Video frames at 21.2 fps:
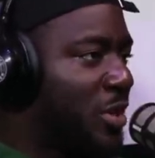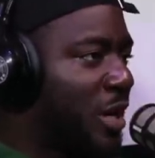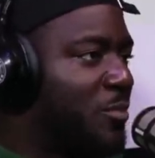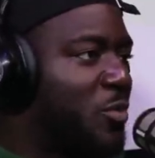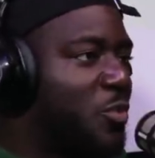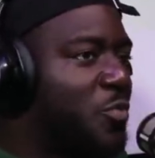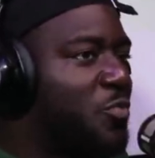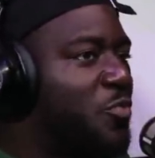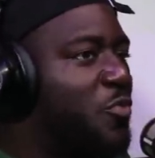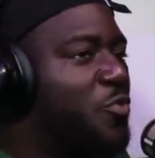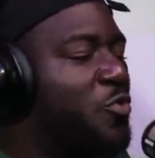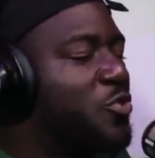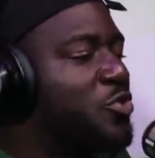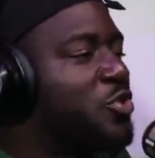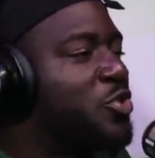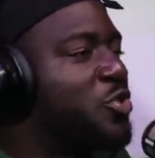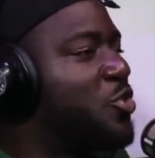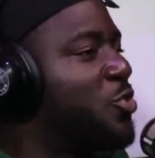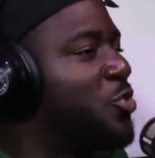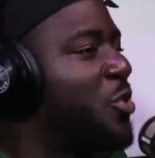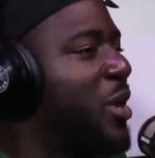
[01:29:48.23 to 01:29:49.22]
I'm not
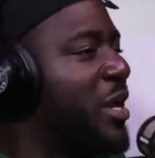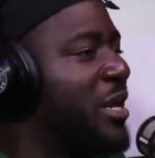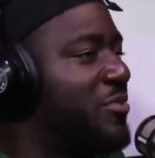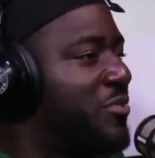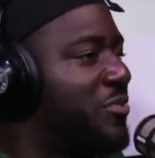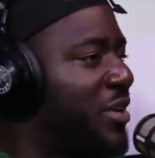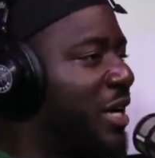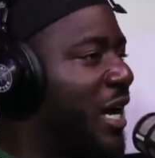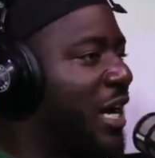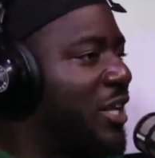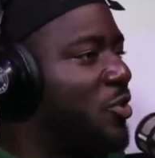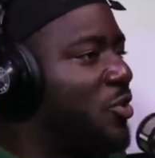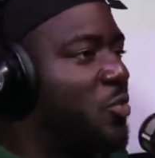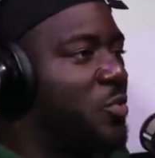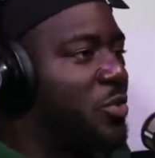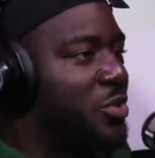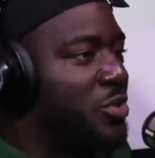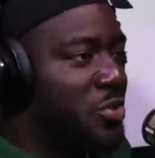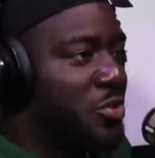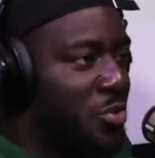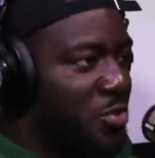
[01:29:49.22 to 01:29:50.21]
forced to do anything I
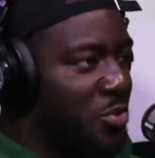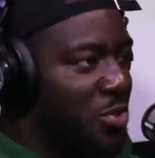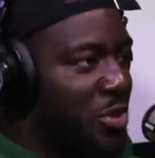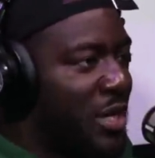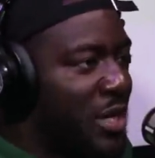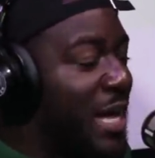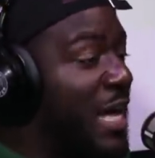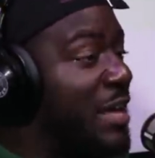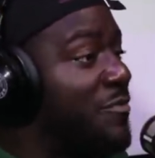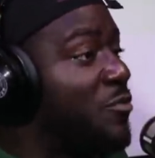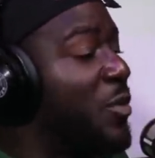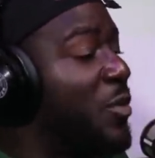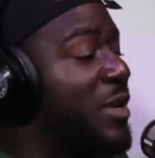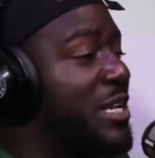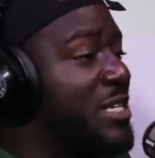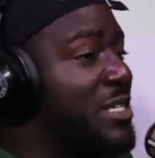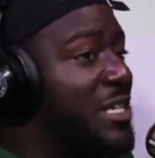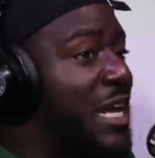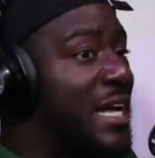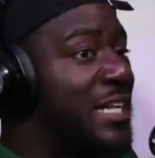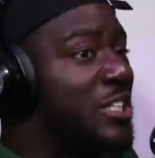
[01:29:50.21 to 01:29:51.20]
don't want to do. Like, even when
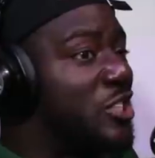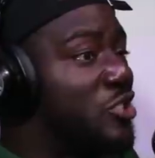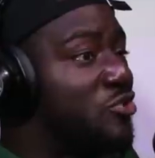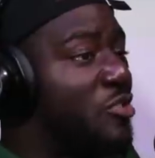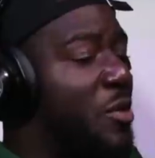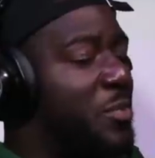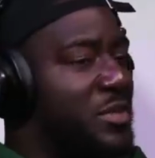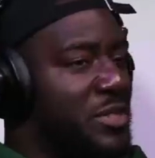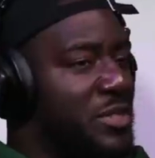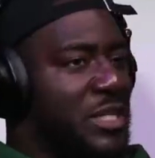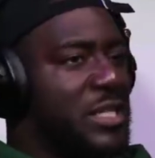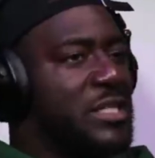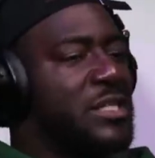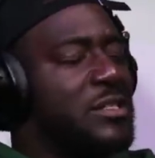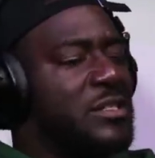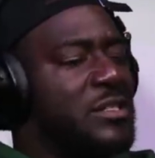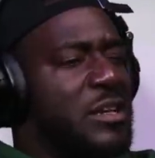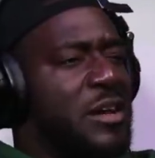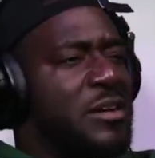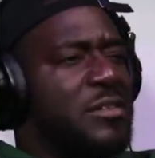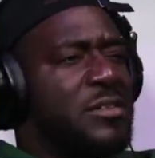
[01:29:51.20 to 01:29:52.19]
there's that discrepancies
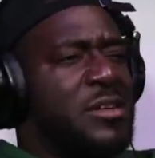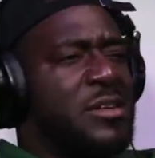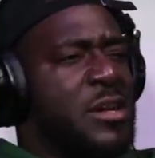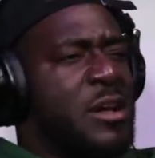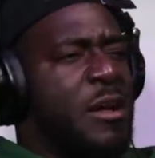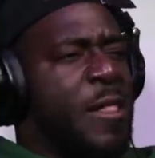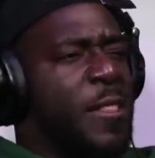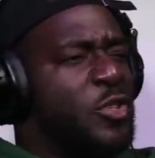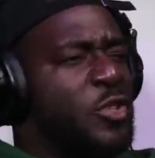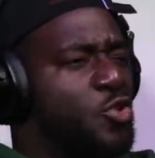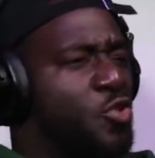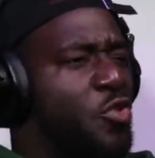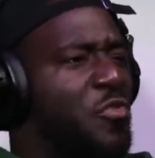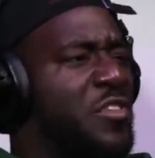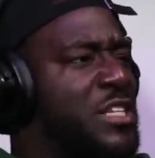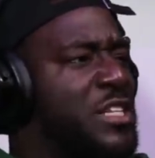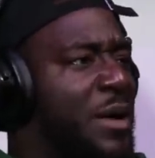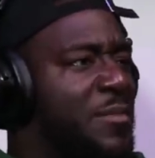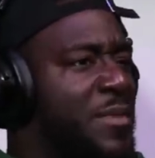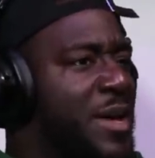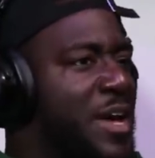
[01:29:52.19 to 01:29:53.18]
in certain
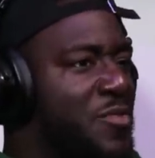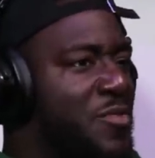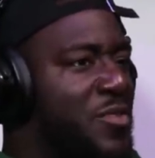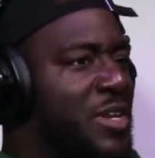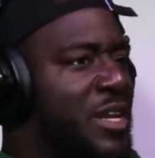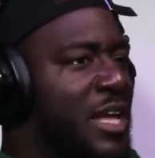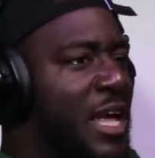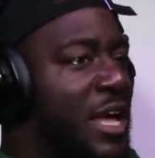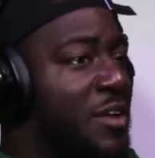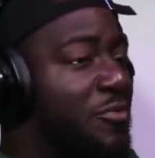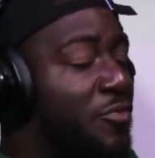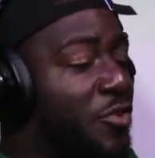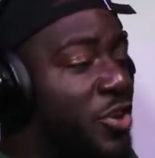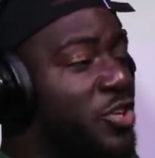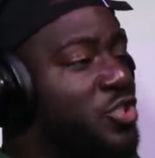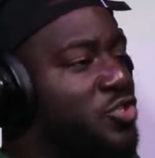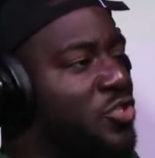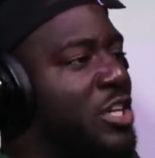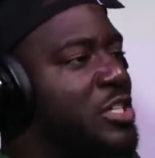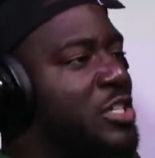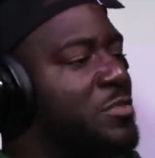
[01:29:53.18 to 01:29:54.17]
stories that I'm hearing, it
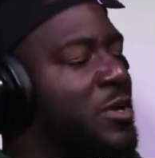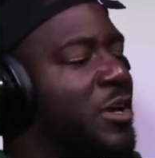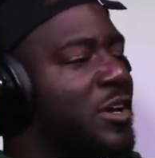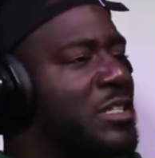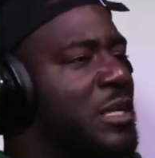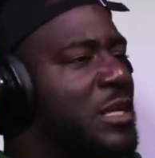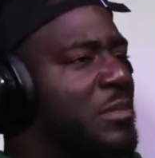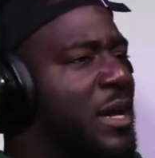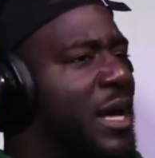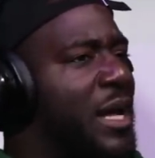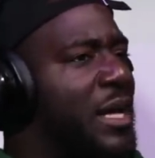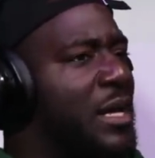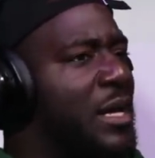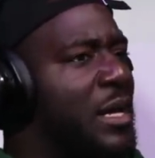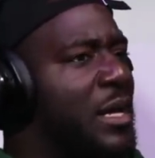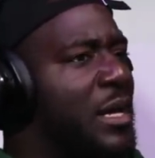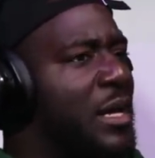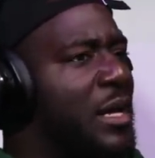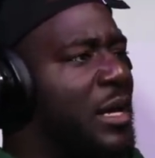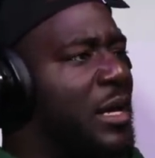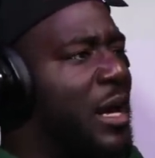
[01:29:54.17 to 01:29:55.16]
frustrates me because I'm like,
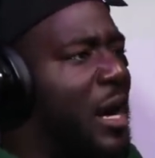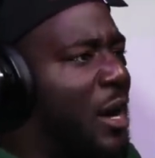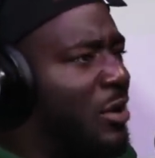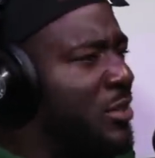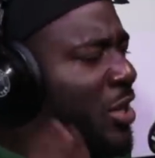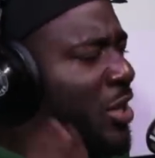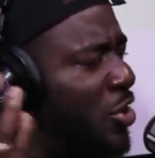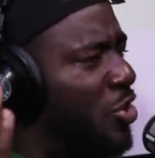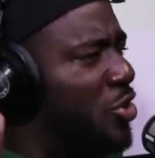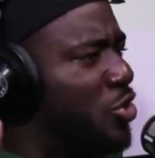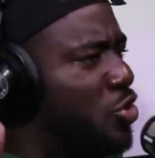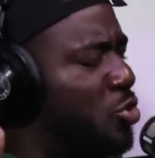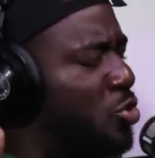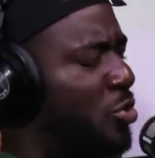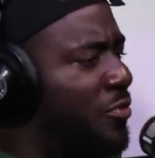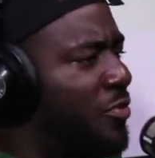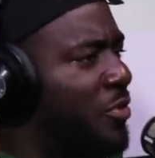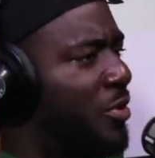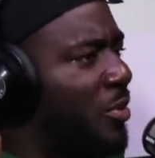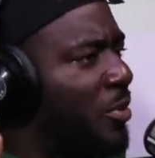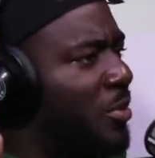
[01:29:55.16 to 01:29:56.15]
I'll tell you the
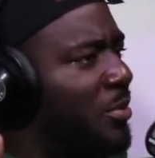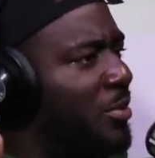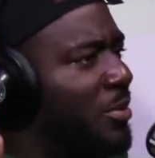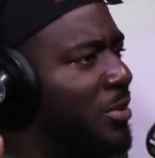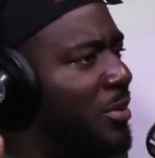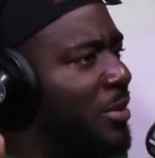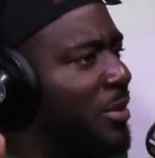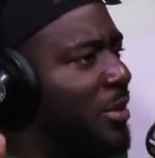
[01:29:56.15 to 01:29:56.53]
truth, you know?